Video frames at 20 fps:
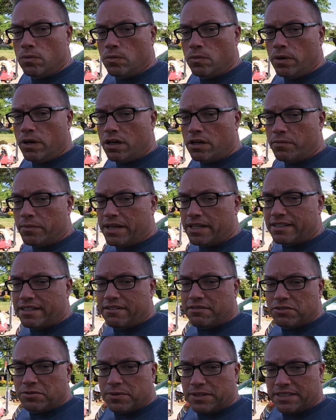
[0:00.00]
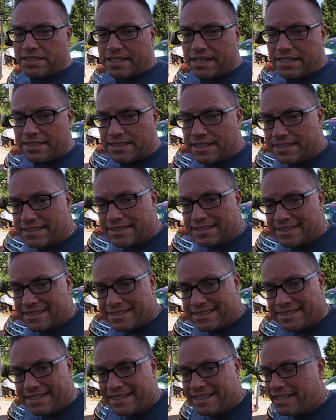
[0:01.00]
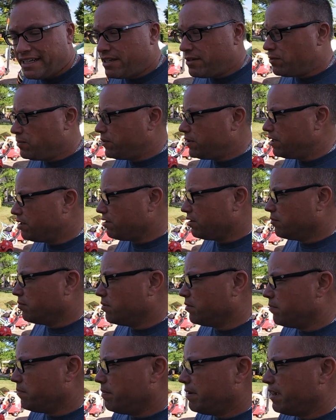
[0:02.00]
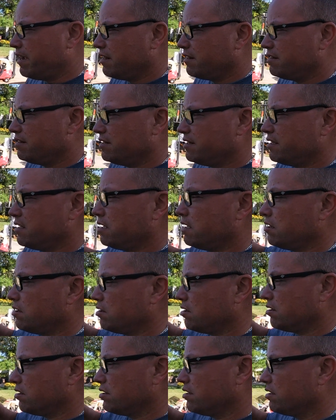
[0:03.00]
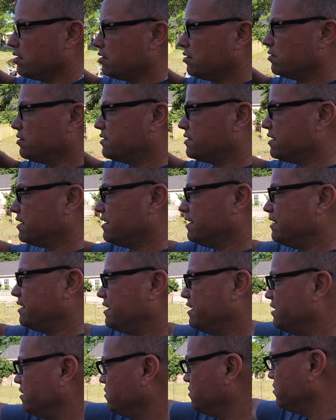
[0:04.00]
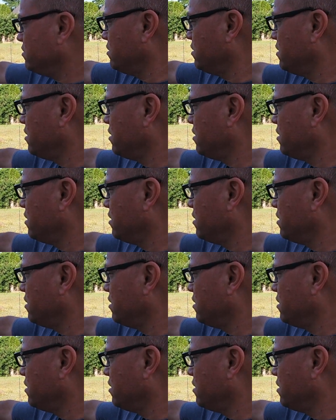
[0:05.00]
Welcome back to Hours Mike's, guys, and today we are preparing our site here